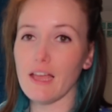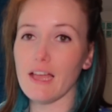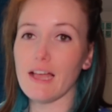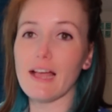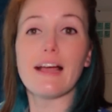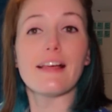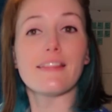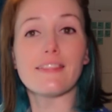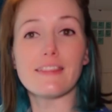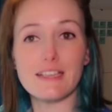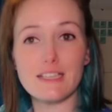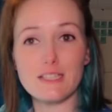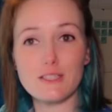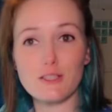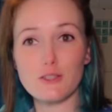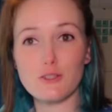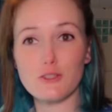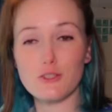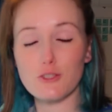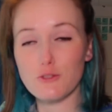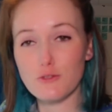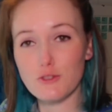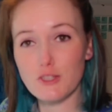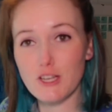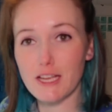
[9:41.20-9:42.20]
And these are
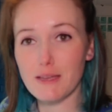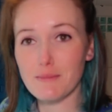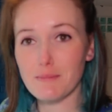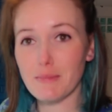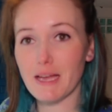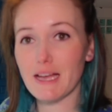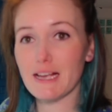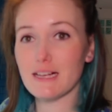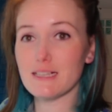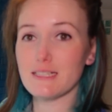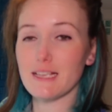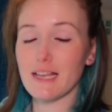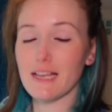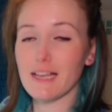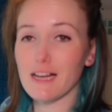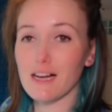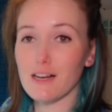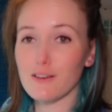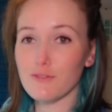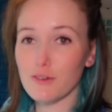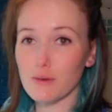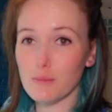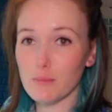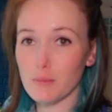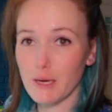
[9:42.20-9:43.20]
2 giant bags I
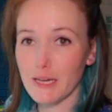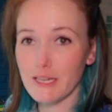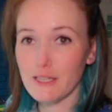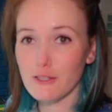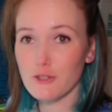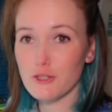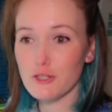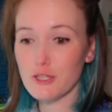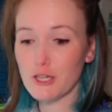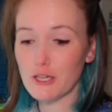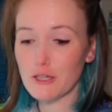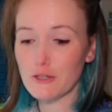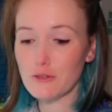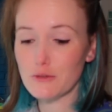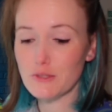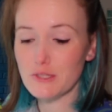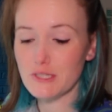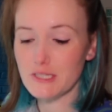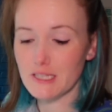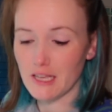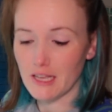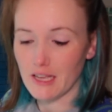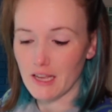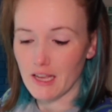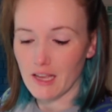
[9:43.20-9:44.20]
got from bridal
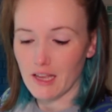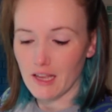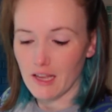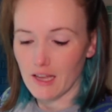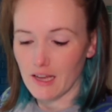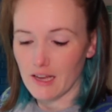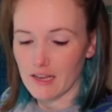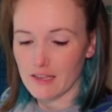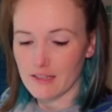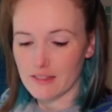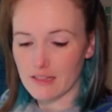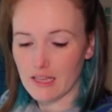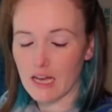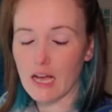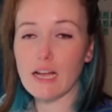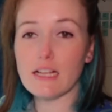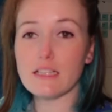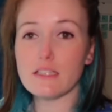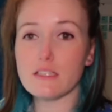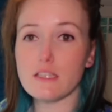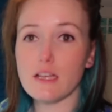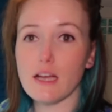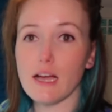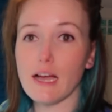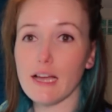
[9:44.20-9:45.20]
shows
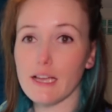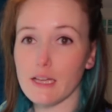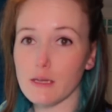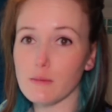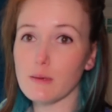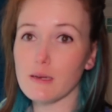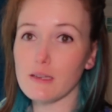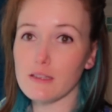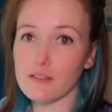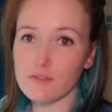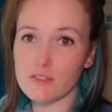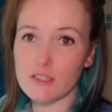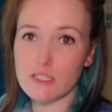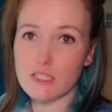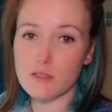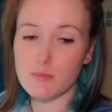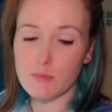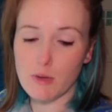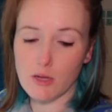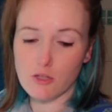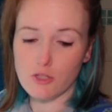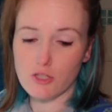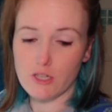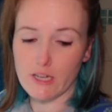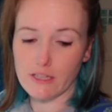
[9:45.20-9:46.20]
that I could probably fit a
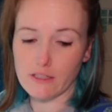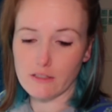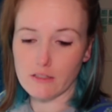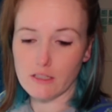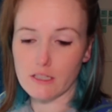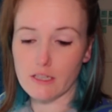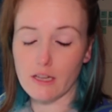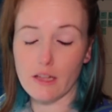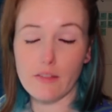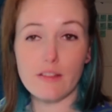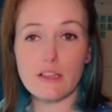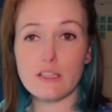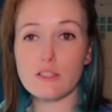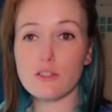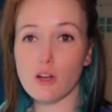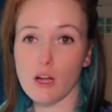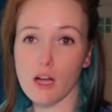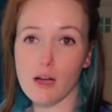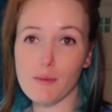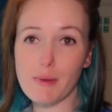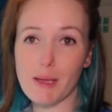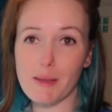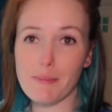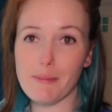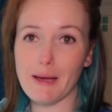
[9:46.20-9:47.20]
small child in. And these are
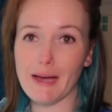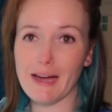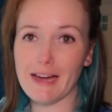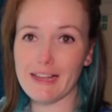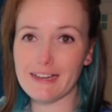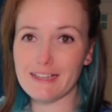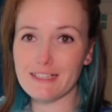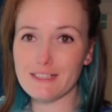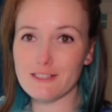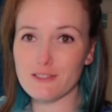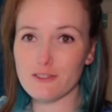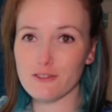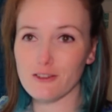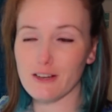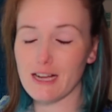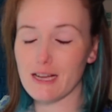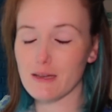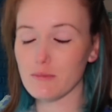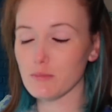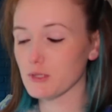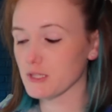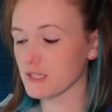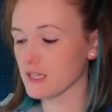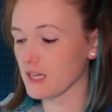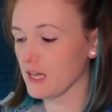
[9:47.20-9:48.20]
all my batting
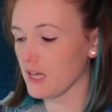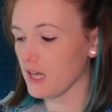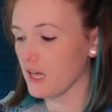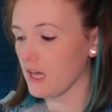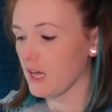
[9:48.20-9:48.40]
scraps.